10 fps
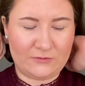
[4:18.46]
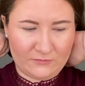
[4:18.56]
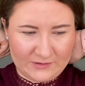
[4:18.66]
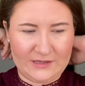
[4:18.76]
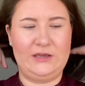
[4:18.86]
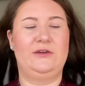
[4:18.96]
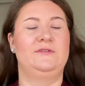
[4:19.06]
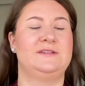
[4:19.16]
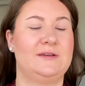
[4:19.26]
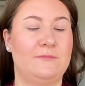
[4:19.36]
what I
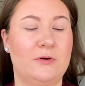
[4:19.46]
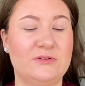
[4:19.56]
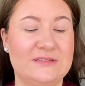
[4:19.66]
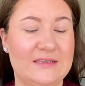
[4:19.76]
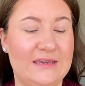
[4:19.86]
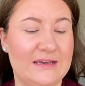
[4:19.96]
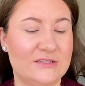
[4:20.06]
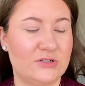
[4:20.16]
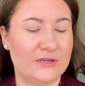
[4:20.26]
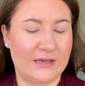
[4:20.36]
used mostly
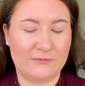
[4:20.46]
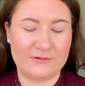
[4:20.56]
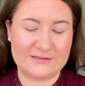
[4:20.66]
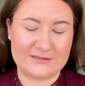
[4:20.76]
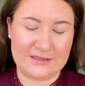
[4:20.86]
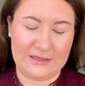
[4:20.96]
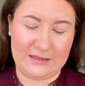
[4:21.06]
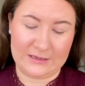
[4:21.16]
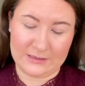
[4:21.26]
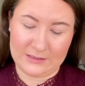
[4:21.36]
yesterday was
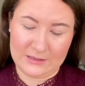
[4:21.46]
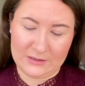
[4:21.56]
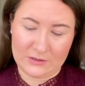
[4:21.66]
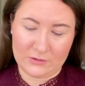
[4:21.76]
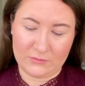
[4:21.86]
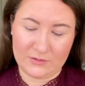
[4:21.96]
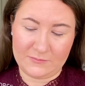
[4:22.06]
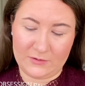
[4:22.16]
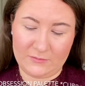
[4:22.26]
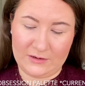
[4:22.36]
the Huda
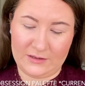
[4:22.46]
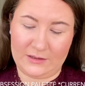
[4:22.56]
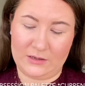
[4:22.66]
Beauty